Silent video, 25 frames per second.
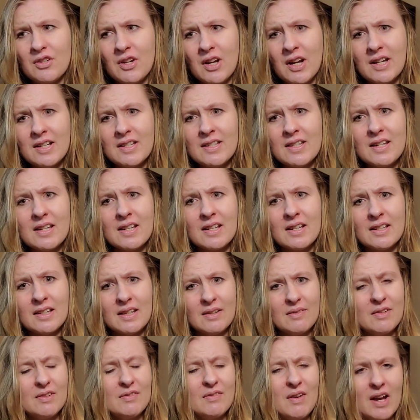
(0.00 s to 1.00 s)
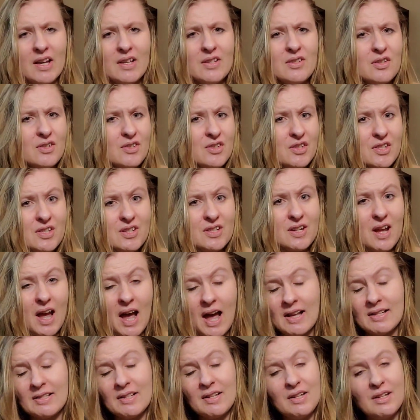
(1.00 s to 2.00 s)
trying to give advice or just
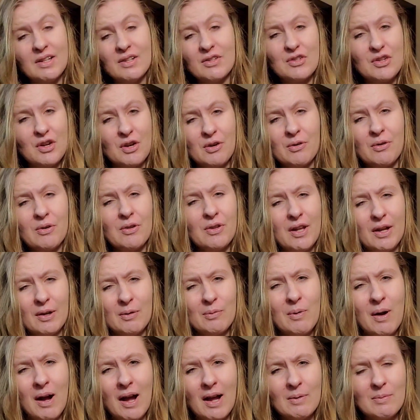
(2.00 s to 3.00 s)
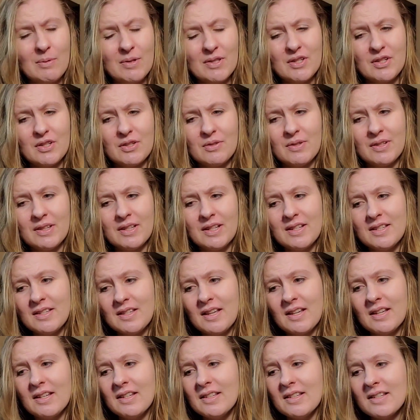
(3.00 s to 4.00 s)
asking in general, like why I wasn't doing these
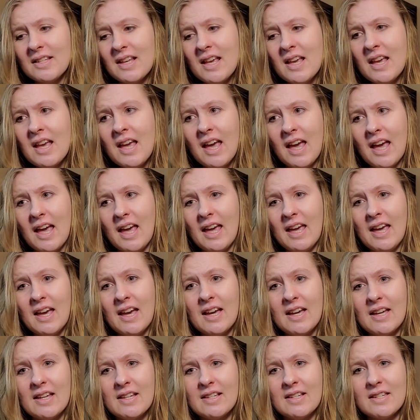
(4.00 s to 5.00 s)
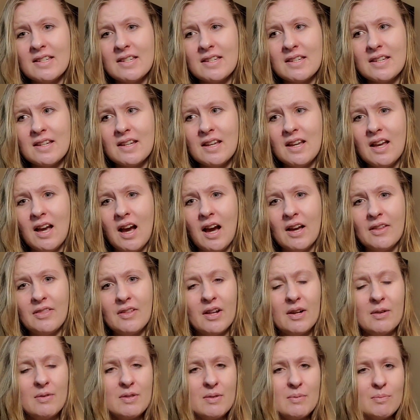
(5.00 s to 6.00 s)
things. And I
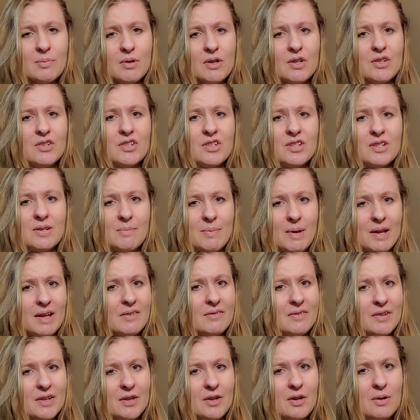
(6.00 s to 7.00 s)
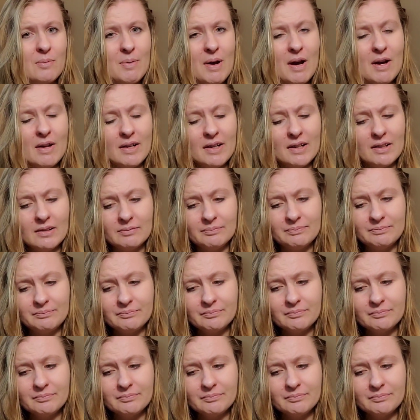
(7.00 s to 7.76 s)
thought it was important just to make a video about it